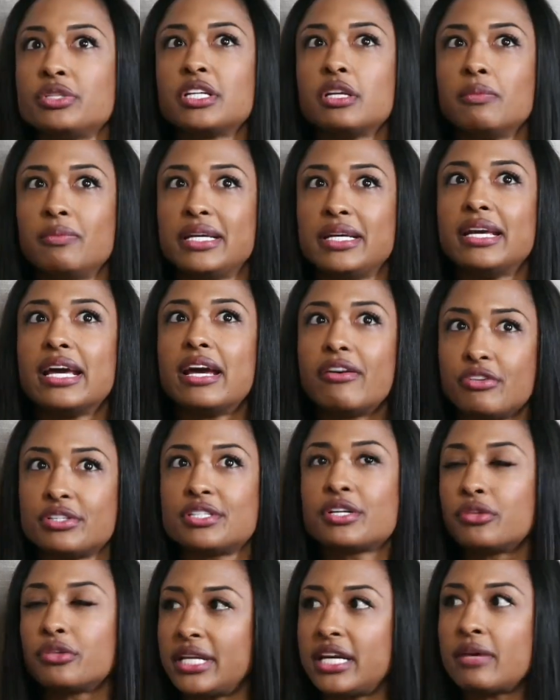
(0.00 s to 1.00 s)
to be every
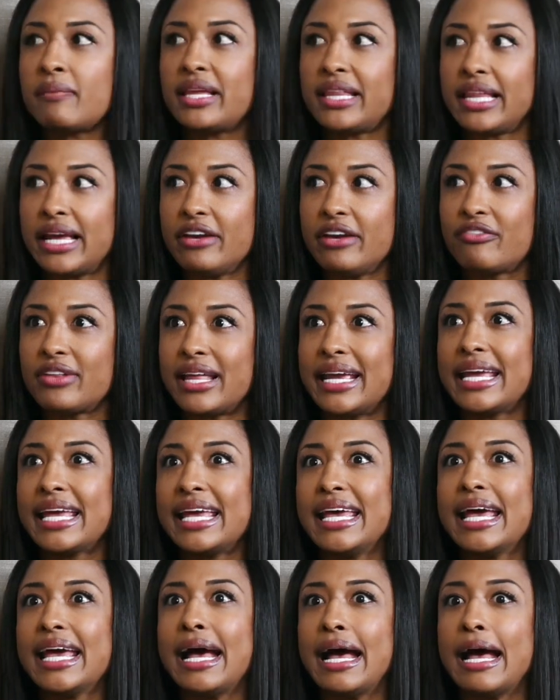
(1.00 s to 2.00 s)
single day of my life? Like,
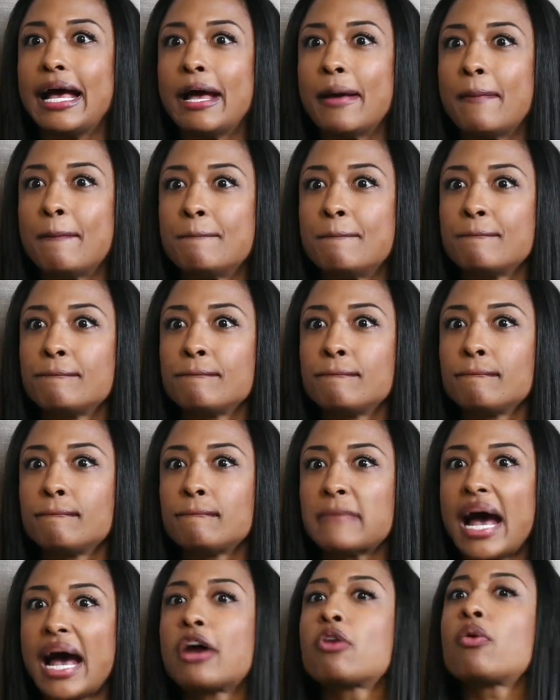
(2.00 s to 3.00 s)

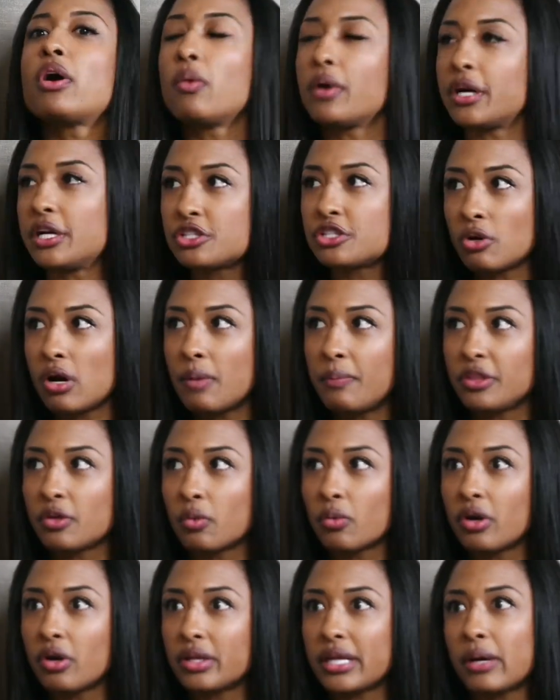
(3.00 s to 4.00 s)
how do I want to show up in the
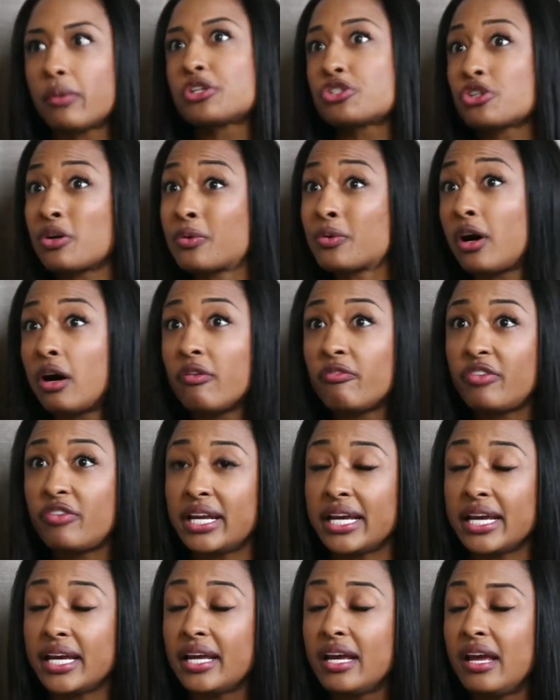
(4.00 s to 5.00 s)
world? I want to show up
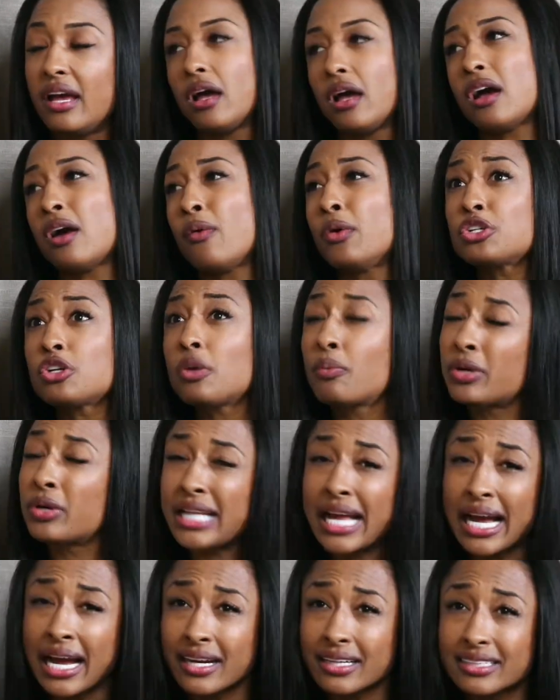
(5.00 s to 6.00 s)
confident. I want to show up
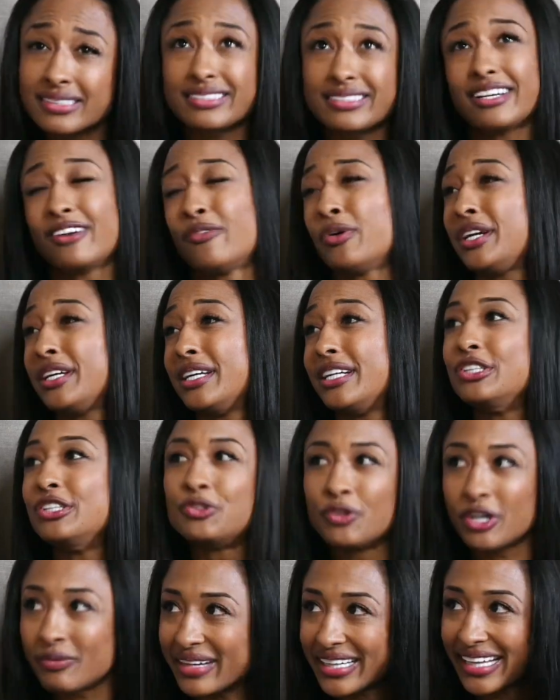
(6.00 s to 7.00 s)
relaxed. I want to enjoy
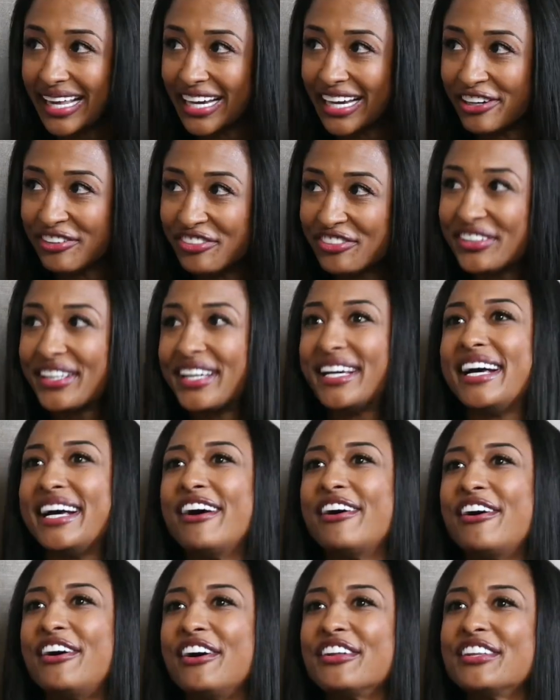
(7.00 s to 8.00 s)
my life.
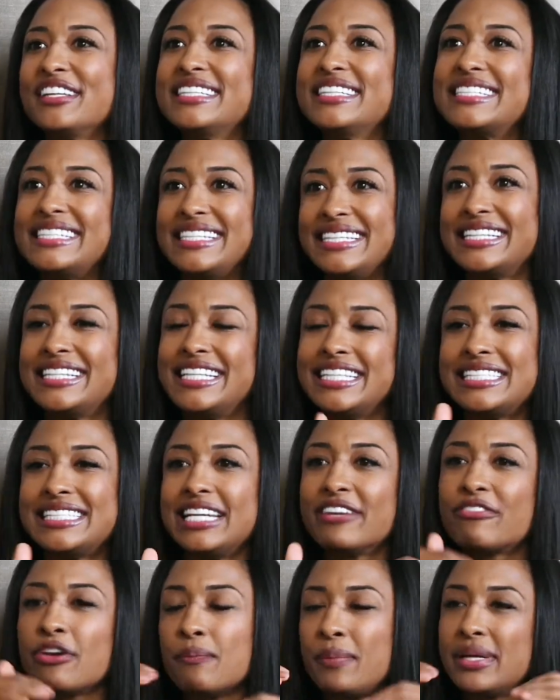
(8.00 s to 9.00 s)
All these
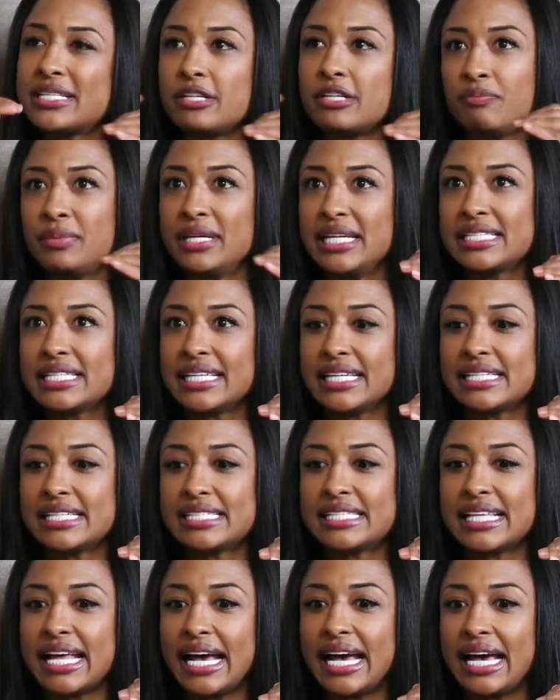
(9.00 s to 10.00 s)
different bits and pieces
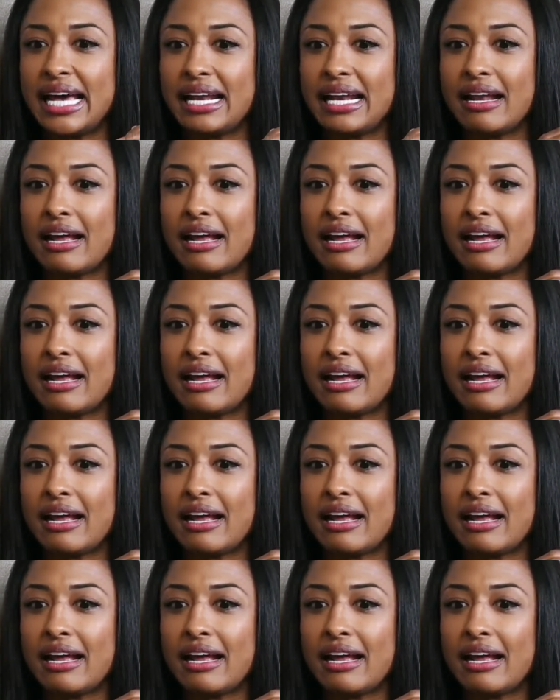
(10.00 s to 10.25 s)
that